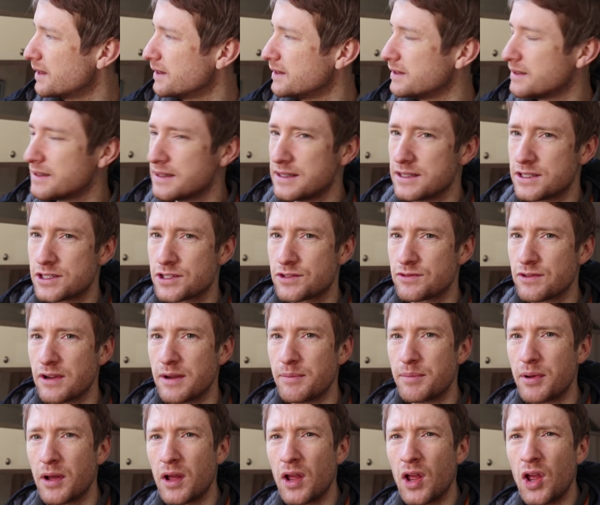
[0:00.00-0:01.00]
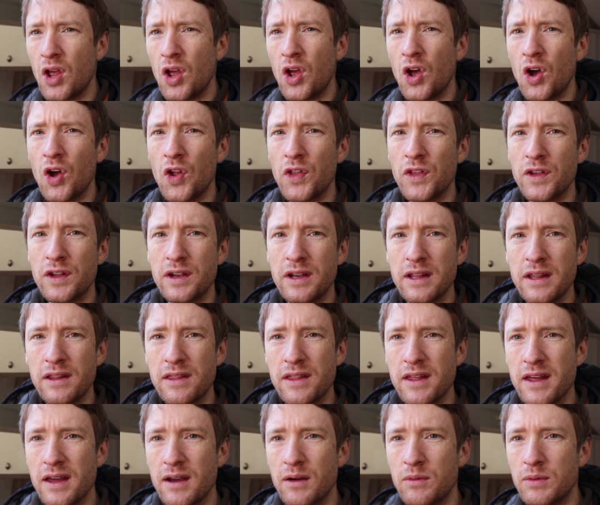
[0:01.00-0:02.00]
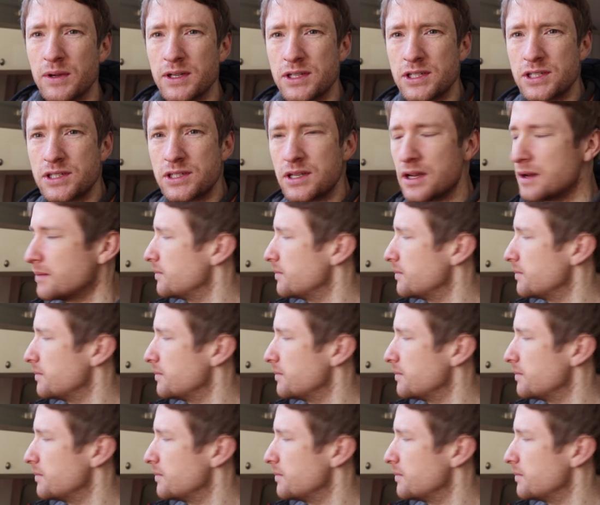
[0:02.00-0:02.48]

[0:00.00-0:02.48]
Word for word: LED strip underneath here, which,